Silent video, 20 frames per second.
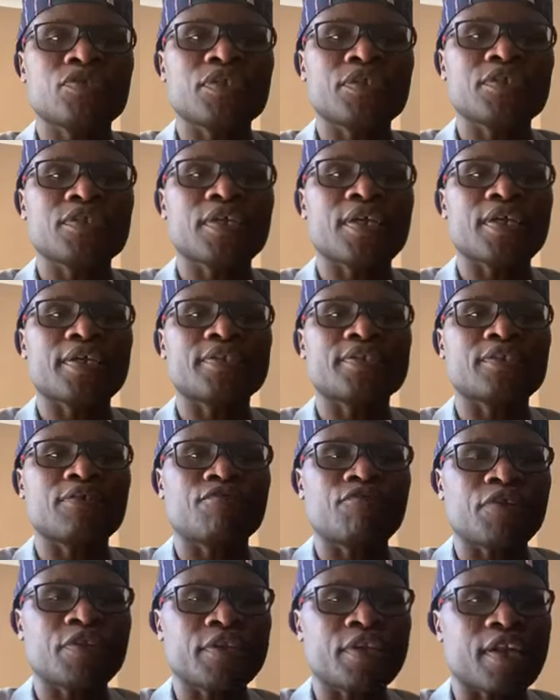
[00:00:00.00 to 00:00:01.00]
during the
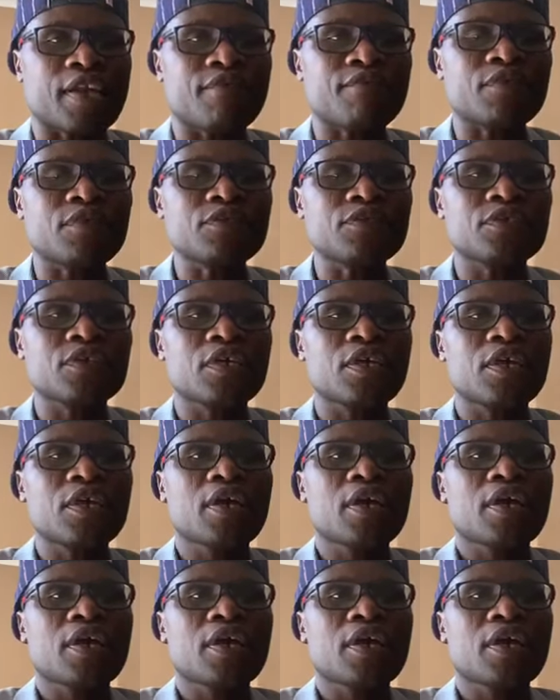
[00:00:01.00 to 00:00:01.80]
different levels?